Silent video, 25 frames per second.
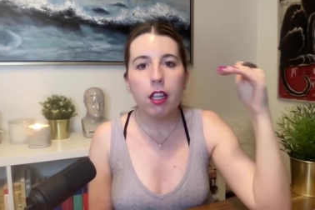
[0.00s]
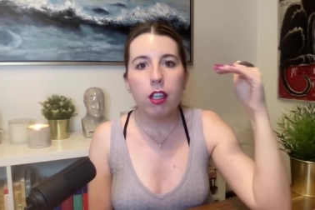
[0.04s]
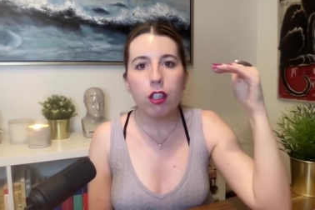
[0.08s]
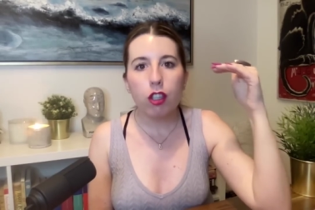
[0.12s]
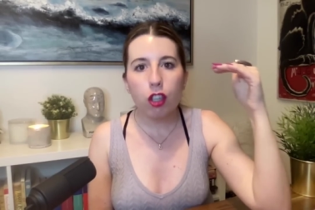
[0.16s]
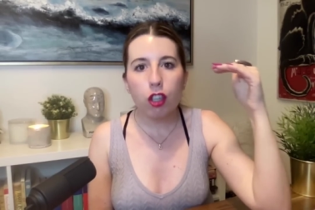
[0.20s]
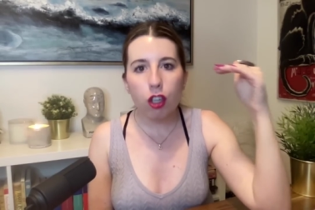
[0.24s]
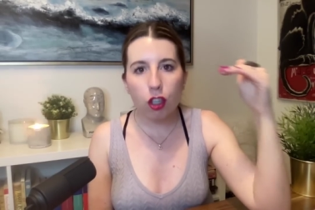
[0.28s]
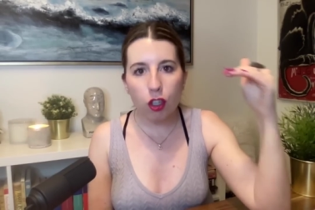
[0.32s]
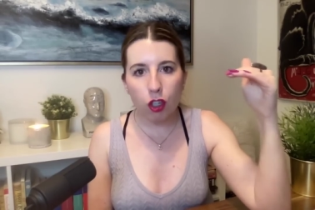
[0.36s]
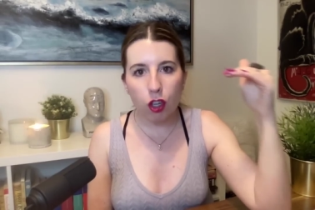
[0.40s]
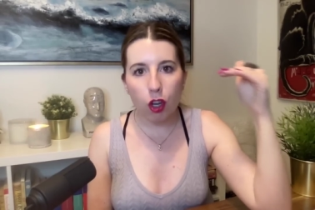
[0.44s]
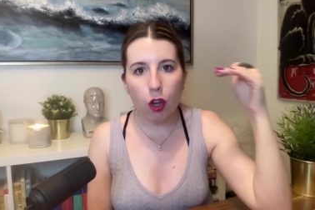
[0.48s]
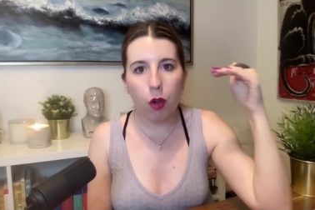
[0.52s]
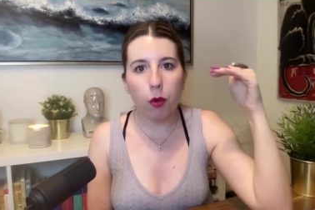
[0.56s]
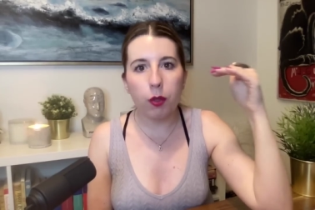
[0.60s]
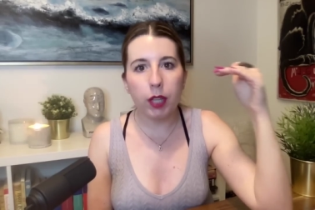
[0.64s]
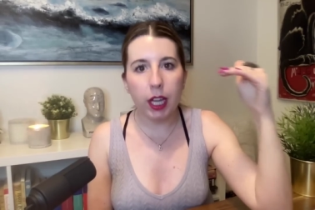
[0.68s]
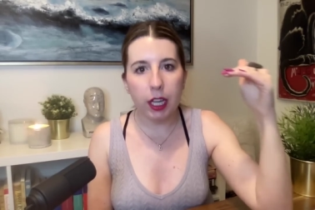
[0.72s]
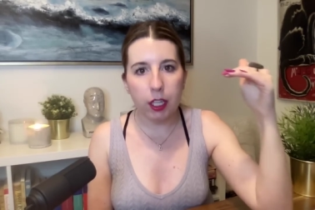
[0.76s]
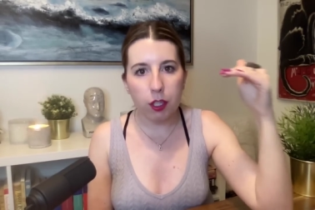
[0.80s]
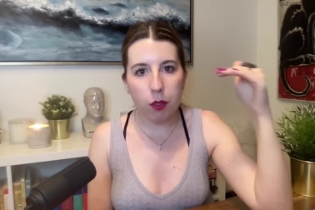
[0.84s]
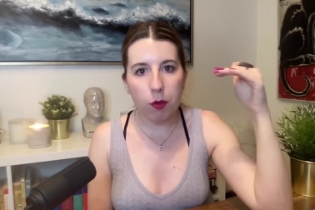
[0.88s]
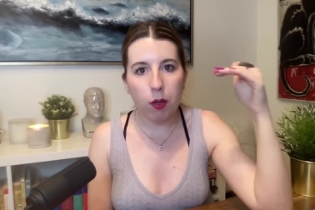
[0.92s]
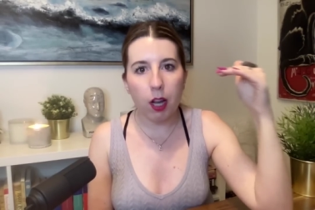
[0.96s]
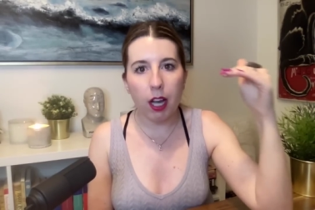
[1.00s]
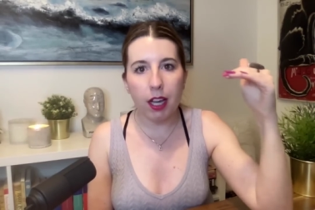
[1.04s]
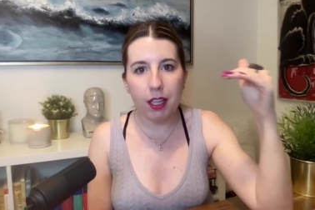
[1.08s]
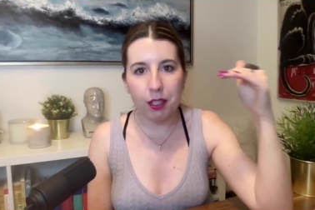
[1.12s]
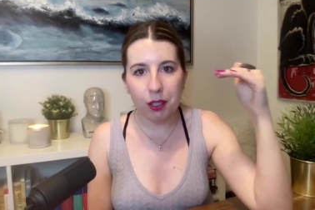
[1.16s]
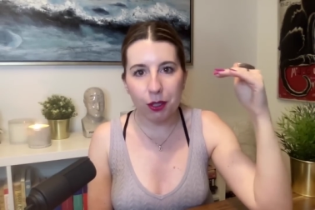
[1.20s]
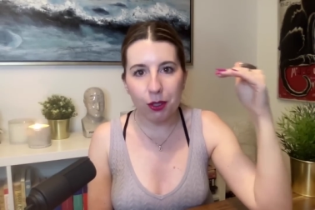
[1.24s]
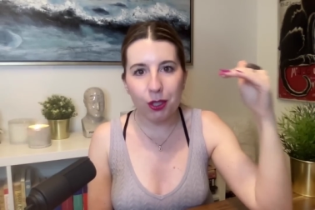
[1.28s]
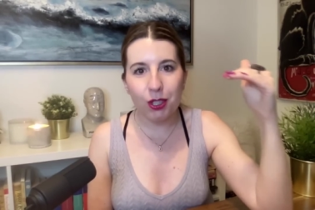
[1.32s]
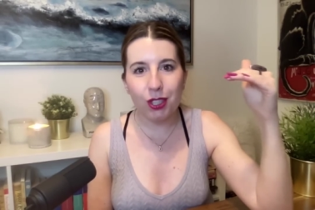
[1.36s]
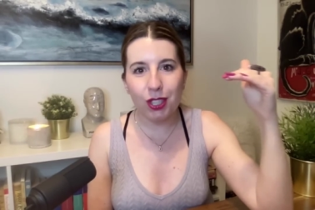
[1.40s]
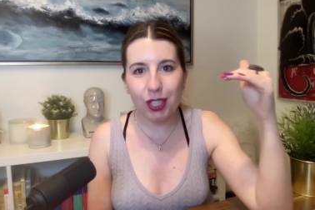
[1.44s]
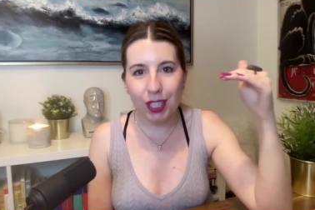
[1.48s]
to know that you guys
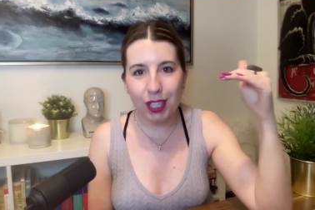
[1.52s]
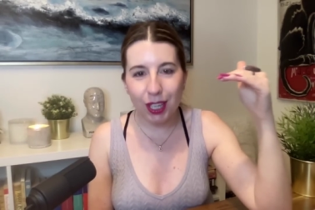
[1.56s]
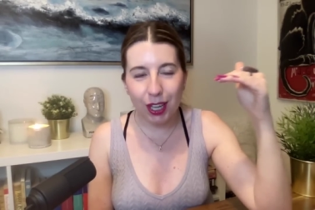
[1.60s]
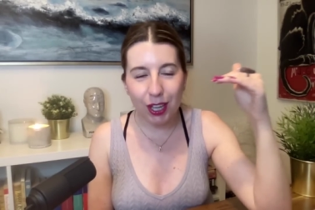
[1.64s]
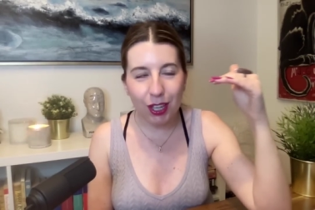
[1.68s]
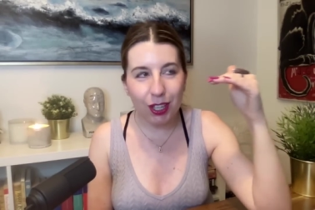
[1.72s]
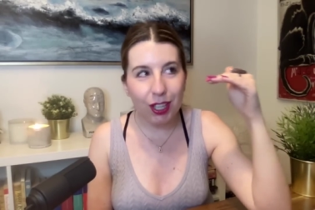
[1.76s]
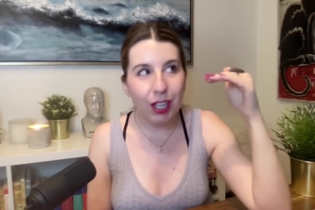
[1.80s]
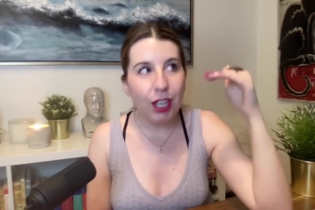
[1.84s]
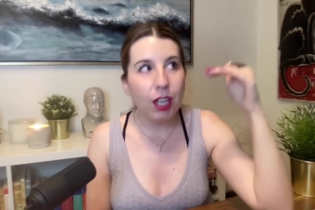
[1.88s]
are still